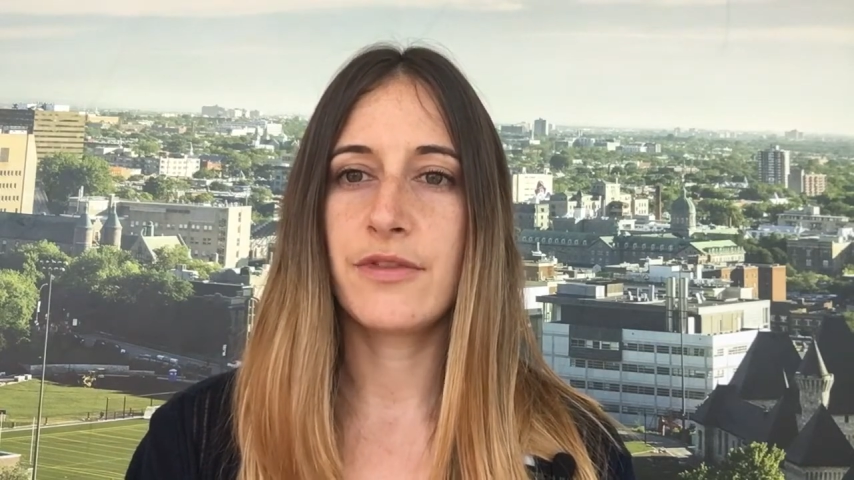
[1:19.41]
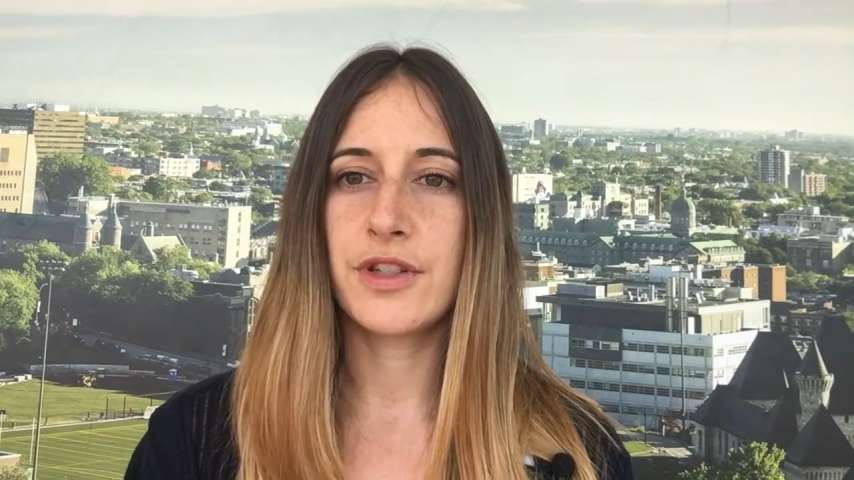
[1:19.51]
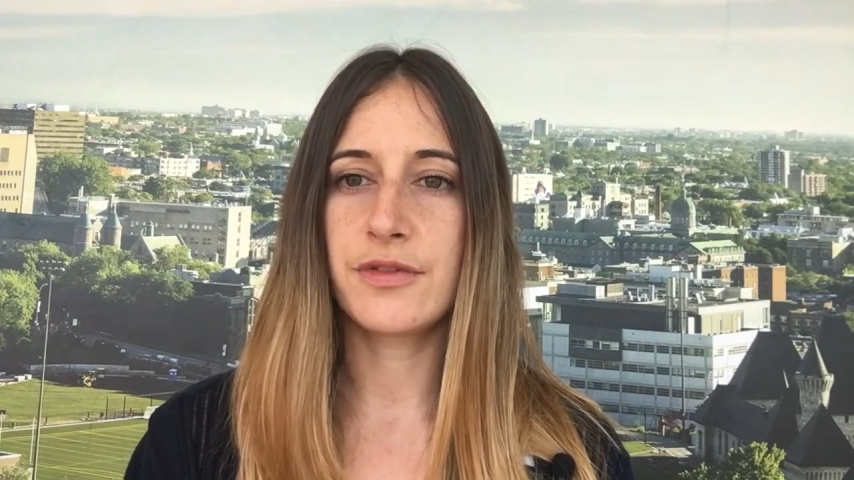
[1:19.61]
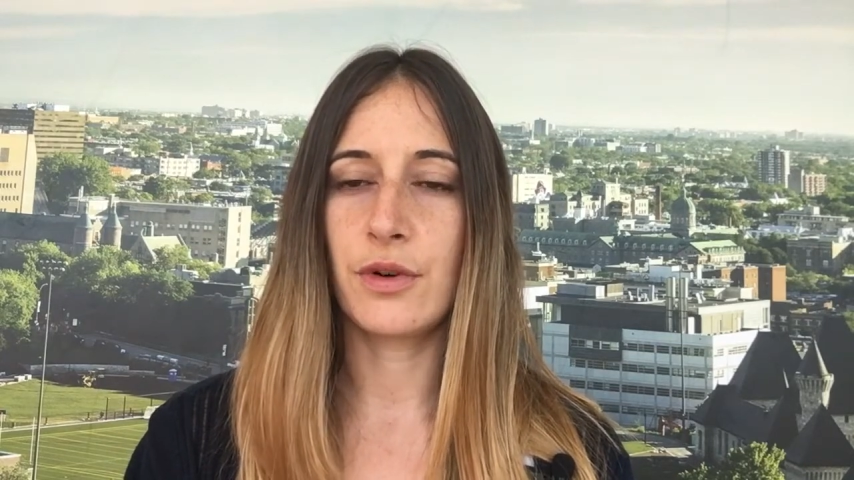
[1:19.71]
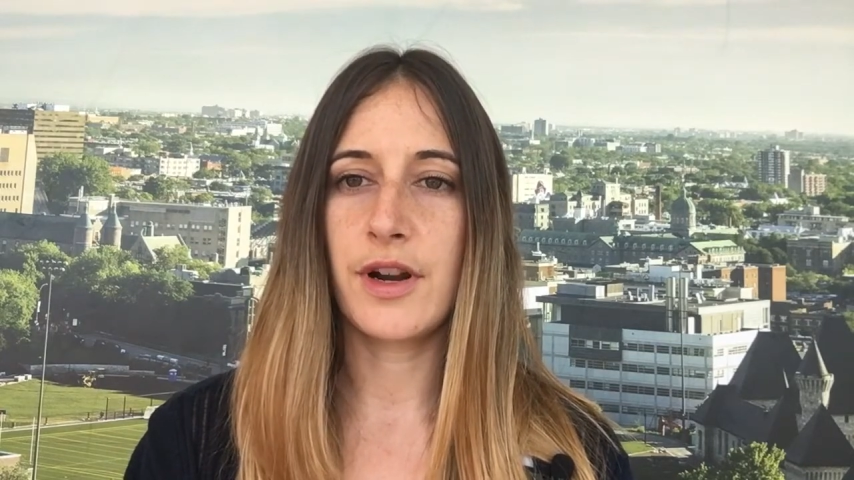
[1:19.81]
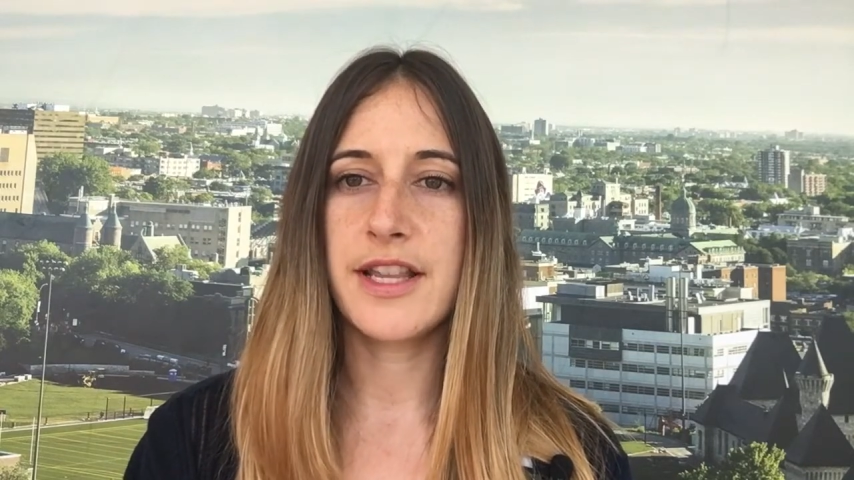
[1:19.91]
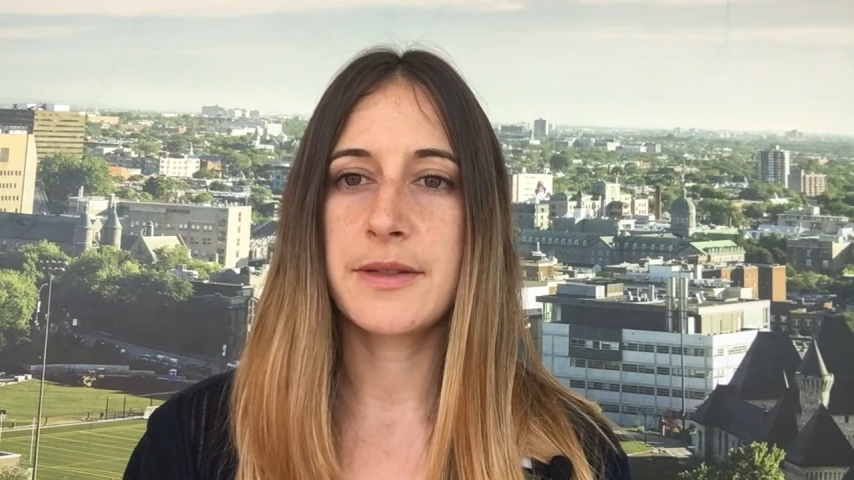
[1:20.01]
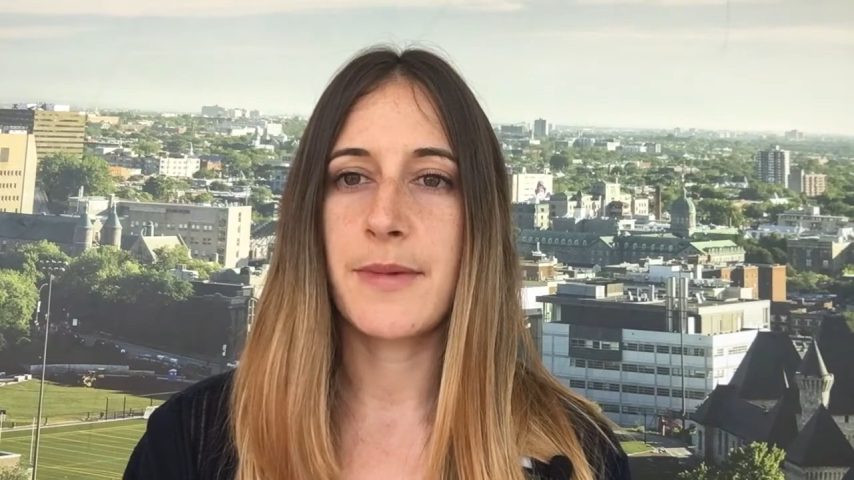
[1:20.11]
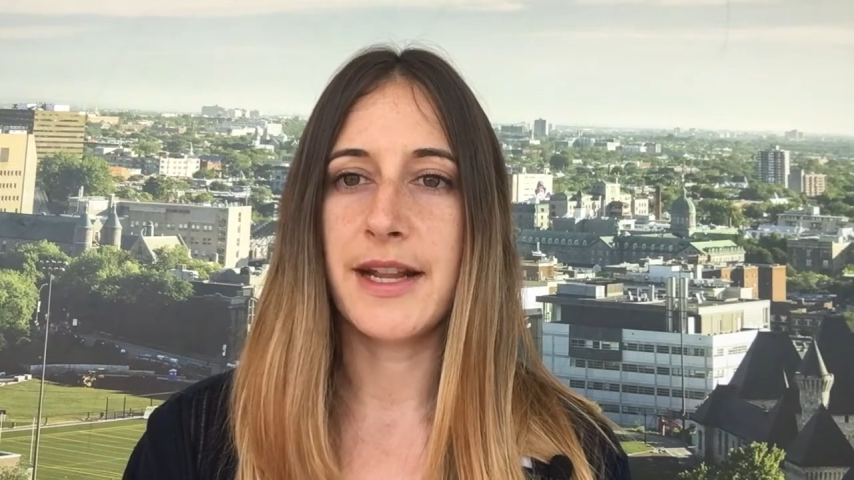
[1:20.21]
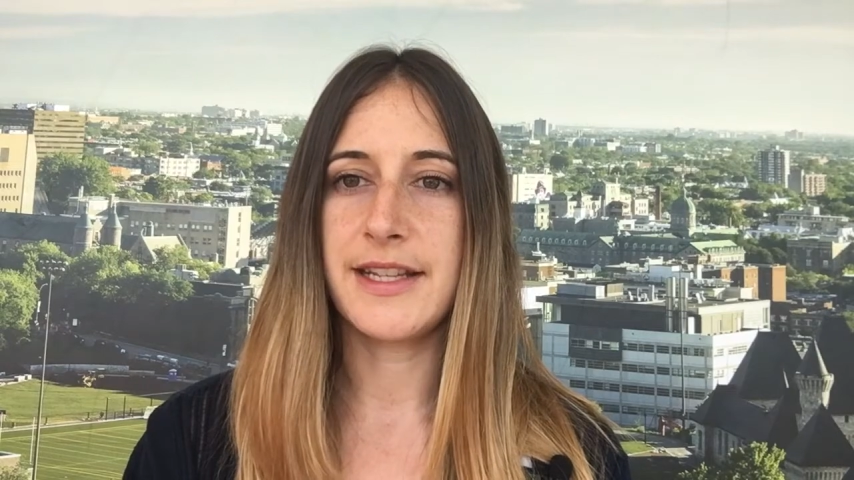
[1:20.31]

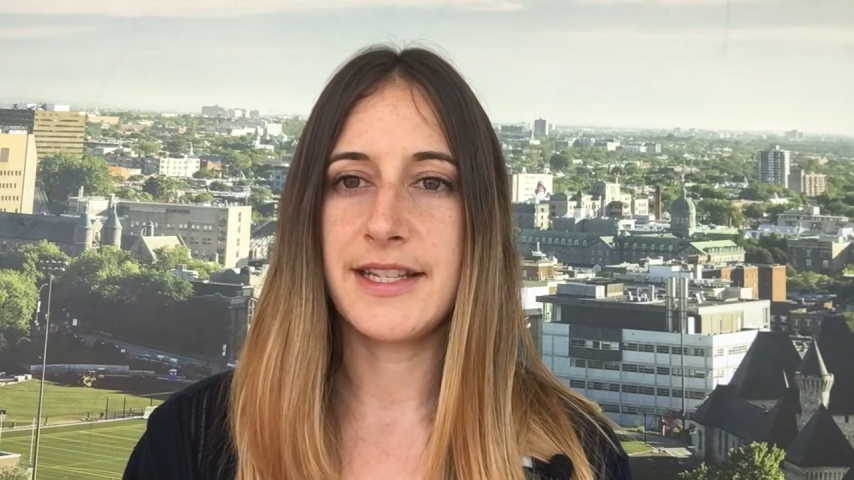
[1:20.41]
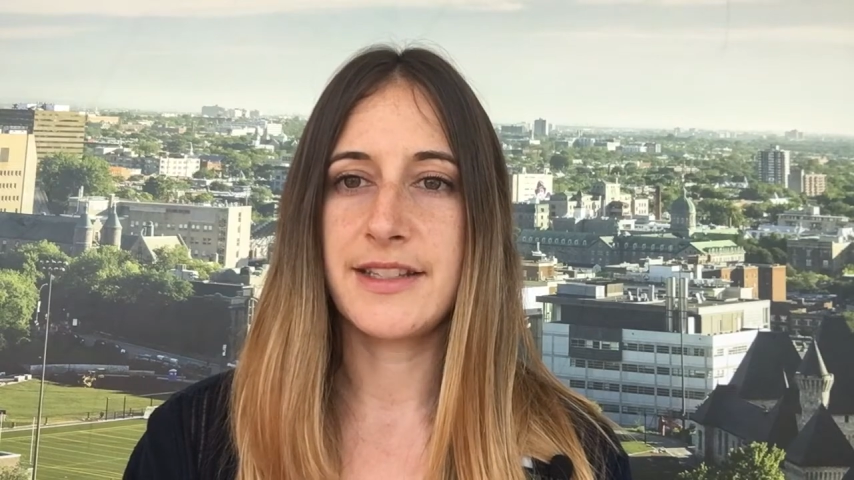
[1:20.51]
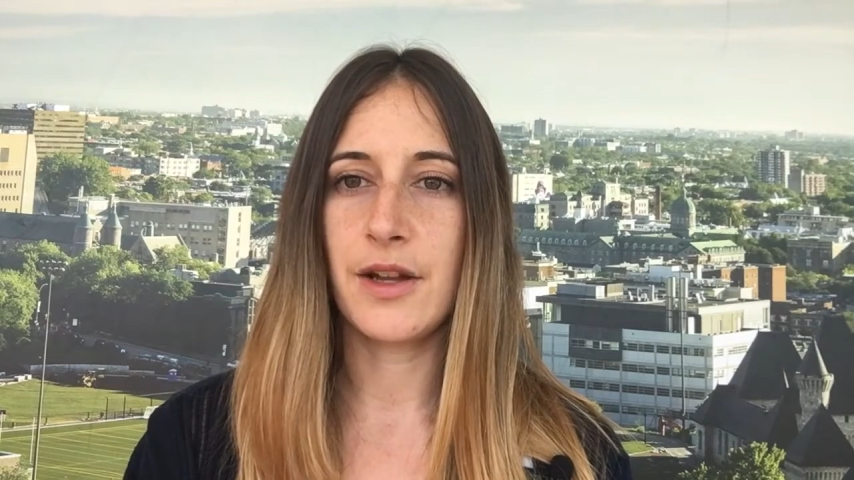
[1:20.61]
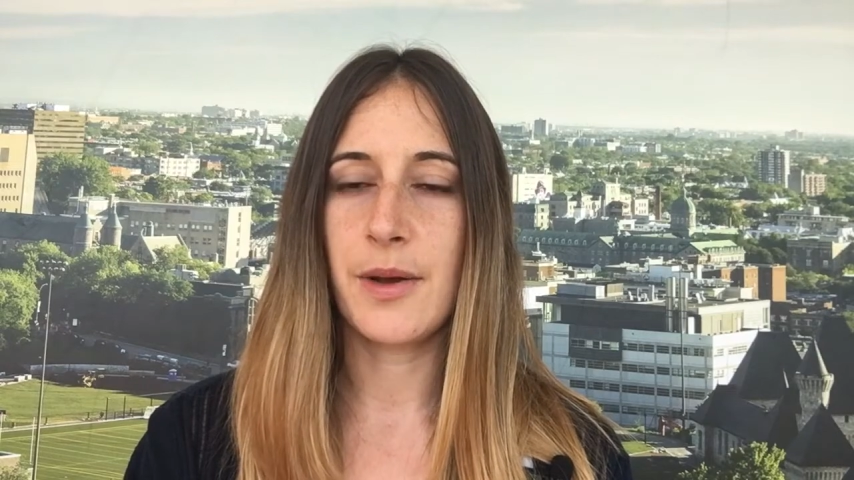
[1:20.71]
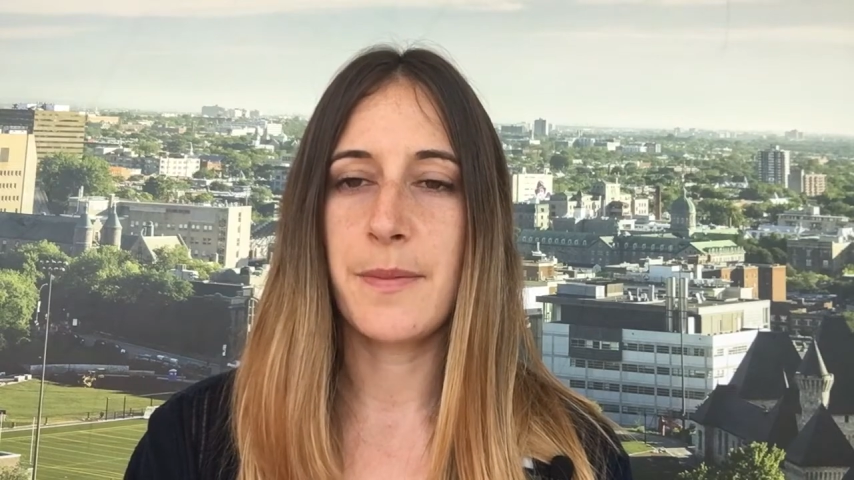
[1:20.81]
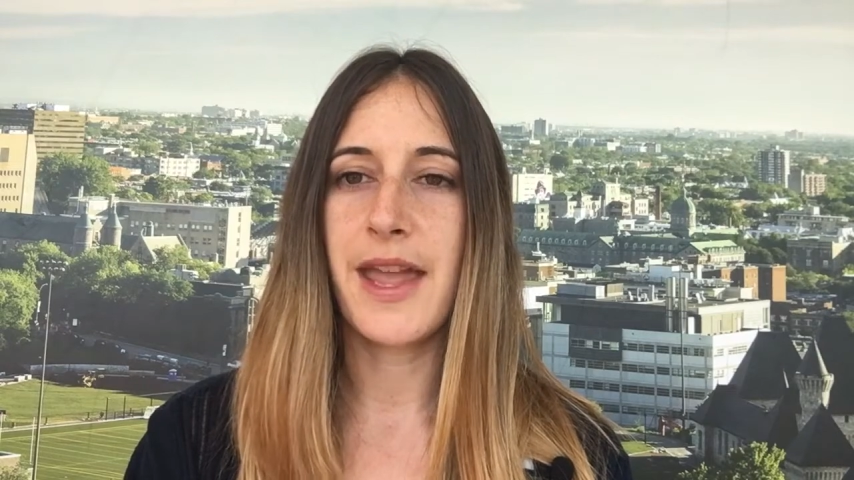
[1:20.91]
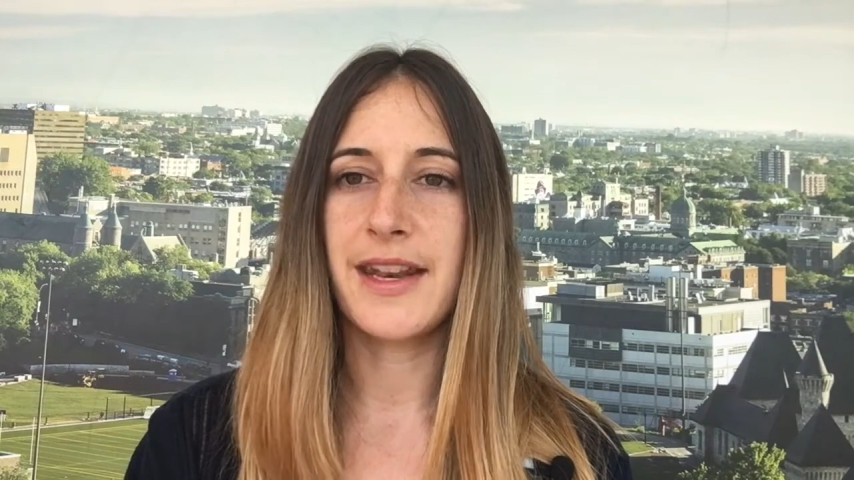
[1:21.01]
phosphorus, magnesium,